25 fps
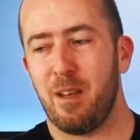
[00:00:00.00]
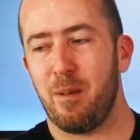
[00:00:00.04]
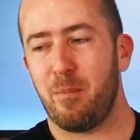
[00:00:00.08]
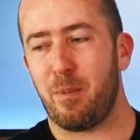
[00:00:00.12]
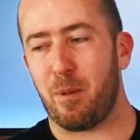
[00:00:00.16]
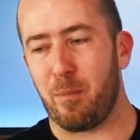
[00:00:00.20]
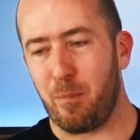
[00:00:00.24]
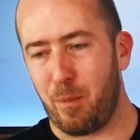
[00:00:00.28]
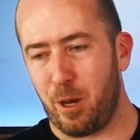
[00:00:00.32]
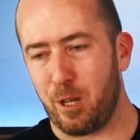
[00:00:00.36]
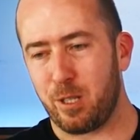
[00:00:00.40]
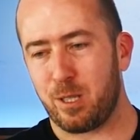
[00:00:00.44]

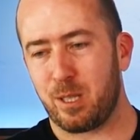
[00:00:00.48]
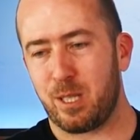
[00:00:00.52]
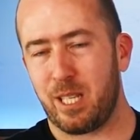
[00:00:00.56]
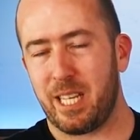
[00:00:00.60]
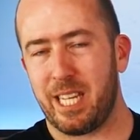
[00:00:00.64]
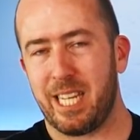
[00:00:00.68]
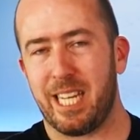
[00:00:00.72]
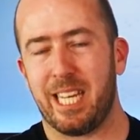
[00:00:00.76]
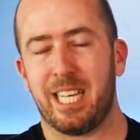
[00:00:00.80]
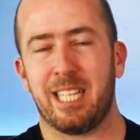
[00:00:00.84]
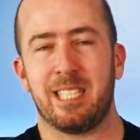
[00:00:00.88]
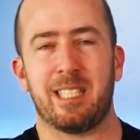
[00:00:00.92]
but
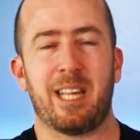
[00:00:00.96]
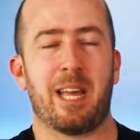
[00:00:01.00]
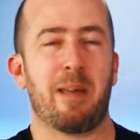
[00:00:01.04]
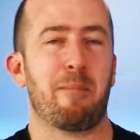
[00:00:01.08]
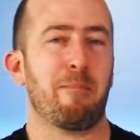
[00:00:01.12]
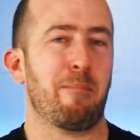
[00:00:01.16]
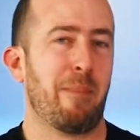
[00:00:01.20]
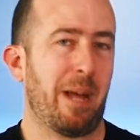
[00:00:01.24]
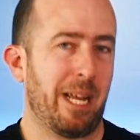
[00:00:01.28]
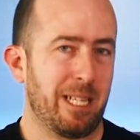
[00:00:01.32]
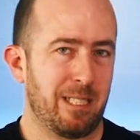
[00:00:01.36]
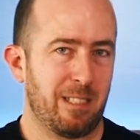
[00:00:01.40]
mostly it is a
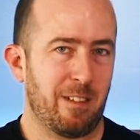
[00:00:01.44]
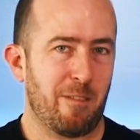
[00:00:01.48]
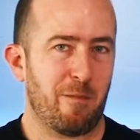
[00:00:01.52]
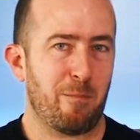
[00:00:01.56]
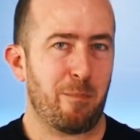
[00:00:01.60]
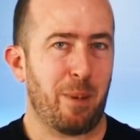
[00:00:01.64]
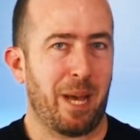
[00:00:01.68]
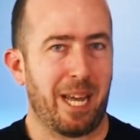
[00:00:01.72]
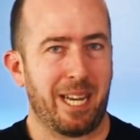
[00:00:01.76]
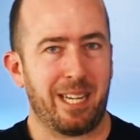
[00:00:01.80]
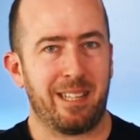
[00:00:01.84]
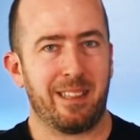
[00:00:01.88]

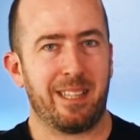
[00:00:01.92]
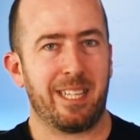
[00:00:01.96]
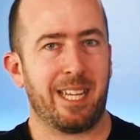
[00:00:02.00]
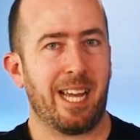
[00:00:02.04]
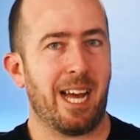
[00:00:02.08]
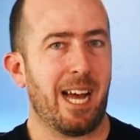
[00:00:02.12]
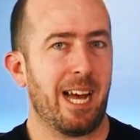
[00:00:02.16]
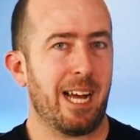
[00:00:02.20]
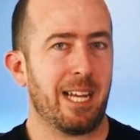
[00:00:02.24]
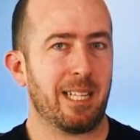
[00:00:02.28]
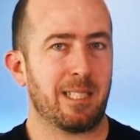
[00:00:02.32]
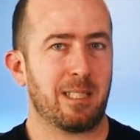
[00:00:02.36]
massive pain in the
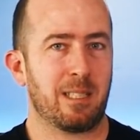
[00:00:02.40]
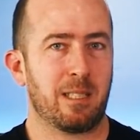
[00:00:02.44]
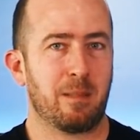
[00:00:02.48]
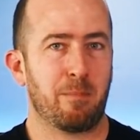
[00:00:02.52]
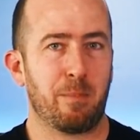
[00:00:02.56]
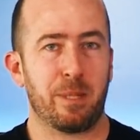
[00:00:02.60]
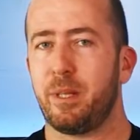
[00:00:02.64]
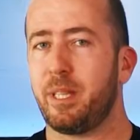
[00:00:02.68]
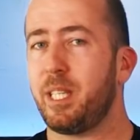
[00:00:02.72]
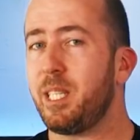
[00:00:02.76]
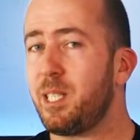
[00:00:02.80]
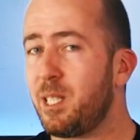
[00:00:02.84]

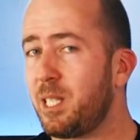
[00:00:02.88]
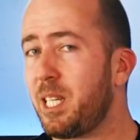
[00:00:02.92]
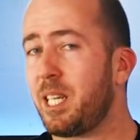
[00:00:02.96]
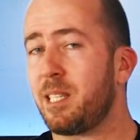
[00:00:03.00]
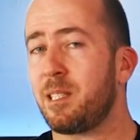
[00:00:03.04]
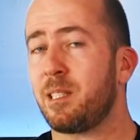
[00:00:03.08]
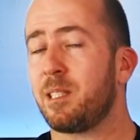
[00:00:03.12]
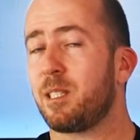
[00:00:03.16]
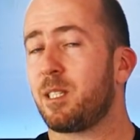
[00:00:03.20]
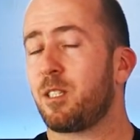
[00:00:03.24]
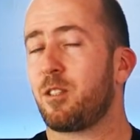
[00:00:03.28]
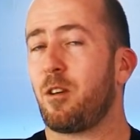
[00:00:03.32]
ass. But this
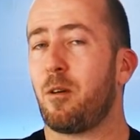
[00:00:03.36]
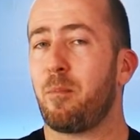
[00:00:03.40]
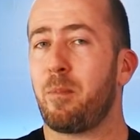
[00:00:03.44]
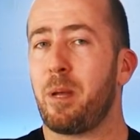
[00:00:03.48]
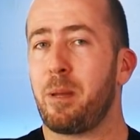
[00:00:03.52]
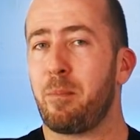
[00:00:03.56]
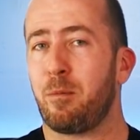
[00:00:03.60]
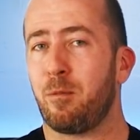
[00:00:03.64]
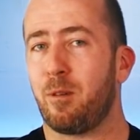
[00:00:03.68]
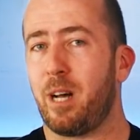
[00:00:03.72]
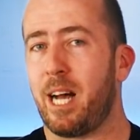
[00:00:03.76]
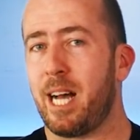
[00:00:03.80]
doesn't stop
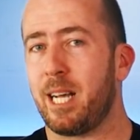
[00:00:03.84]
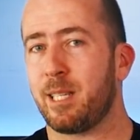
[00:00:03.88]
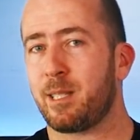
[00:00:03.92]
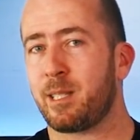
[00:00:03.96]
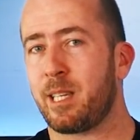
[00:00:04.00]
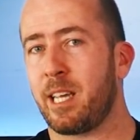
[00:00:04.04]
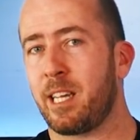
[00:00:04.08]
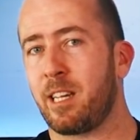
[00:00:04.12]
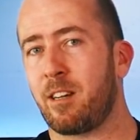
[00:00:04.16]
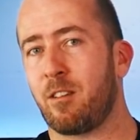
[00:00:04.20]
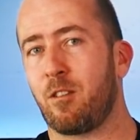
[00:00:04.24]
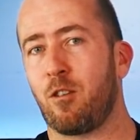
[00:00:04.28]
people
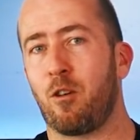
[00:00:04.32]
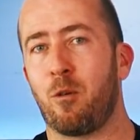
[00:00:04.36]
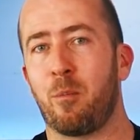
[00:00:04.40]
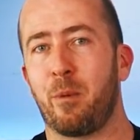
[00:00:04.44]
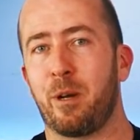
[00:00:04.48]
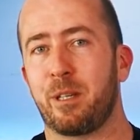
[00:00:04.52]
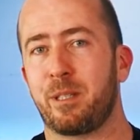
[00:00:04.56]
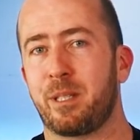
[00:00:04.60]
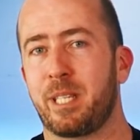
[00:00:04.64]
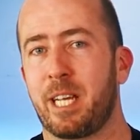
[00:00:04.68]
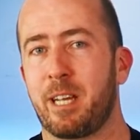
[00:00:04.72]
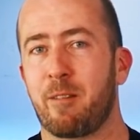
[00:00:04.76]
asking on
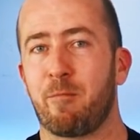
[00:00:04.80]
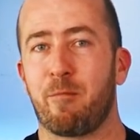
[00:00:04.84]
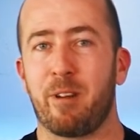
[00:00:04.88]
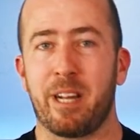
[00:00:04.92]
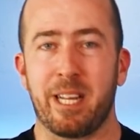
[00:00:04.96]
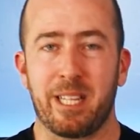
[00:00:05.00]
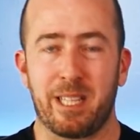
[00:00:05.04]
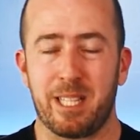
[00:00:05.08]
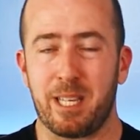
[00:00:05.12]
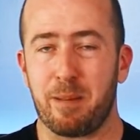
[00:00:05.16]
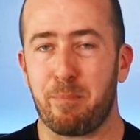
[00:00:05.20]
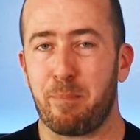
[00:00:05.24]
almost a
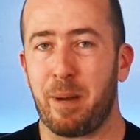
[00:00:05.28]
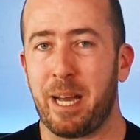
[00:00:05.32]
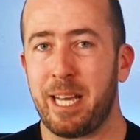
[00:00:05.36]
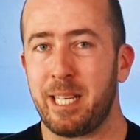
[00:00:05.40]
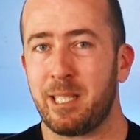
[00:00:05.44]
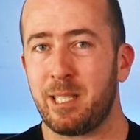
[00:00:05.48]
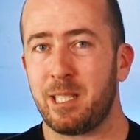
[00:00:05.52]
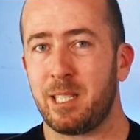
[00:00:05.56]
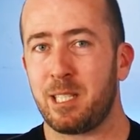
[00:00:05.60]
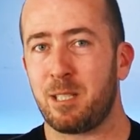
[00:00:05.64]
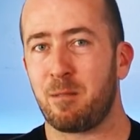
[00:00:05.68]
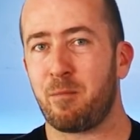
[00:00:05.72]
weekly
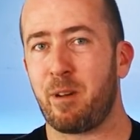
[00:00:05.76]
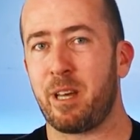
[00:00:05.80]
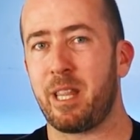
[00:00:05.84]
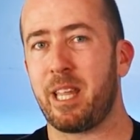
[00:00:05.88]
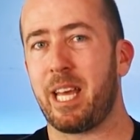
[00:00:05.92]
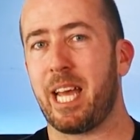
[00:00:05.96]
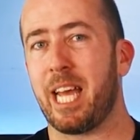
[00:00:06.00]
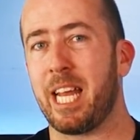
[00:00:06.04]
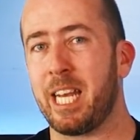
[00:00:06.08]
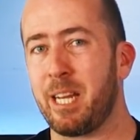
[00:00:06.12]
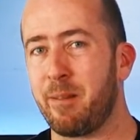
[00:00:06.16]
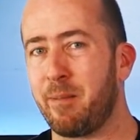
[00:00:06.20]
basis
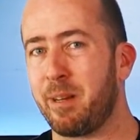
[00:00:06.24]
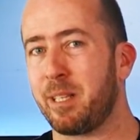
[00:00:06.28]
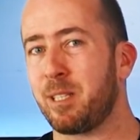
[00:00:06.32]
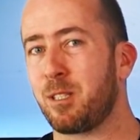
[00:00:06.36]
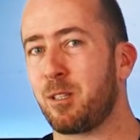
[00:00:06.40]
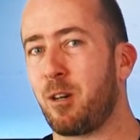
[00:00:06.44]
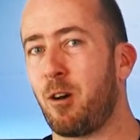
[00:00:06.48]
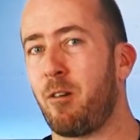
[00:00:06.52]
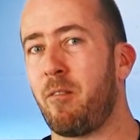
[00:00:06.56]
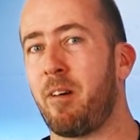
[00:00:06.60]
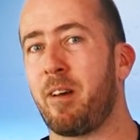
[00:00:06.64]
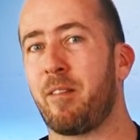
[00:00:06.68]
whether
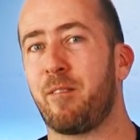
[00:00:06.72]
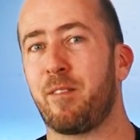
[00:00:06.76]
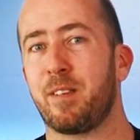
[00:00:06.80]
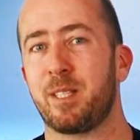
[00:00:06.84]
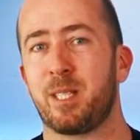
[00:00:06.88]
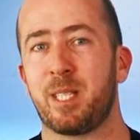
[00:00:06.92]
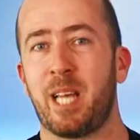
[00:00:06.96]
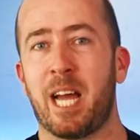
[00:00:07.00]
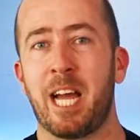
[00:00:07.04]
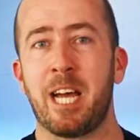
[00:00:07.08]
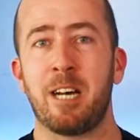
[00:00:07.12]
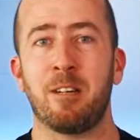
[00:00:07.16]
anyone's got one for
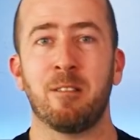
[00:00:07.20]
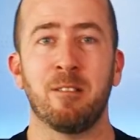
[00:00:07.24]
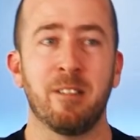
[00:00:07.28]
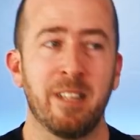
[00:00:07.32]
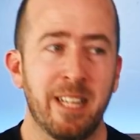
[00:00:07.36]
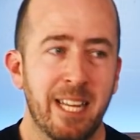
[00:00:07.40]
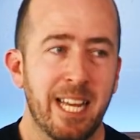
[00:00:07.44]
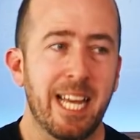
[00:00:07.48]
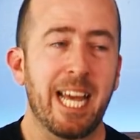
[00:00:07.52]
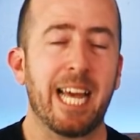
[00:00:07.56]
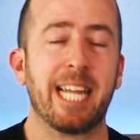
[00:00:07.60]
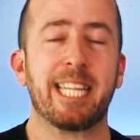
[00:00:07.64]
sale
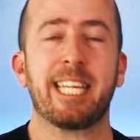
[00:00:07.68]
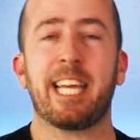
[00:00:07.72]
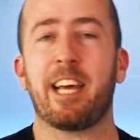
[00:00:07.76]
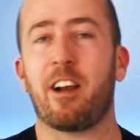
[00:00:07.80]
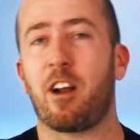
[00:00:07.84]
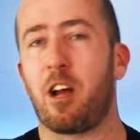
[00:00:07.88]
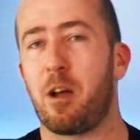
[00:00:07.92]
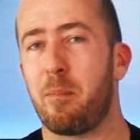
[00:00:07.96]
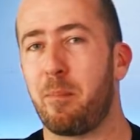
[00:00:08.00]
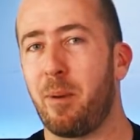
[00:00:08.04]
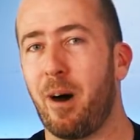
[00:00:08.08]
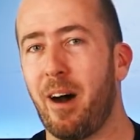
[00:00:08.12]
and
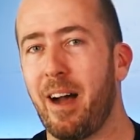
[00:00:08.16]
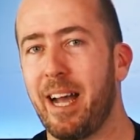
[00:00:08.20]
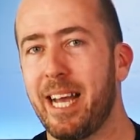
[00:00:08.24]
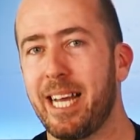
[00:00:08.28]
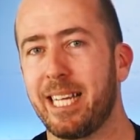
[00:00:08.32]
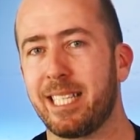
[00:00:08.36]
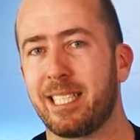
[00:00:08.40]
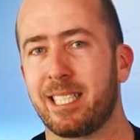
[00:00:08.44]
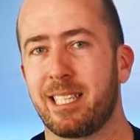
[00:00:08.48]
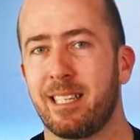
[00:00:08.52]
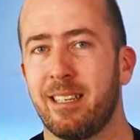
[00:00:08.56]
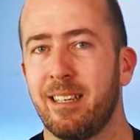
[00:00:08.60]
can I
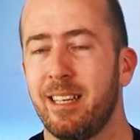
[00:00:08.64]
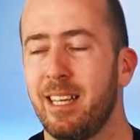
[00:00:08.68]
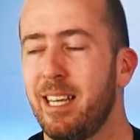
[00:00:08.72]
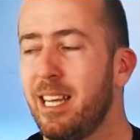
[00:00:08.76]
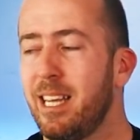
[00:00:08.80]
buy it.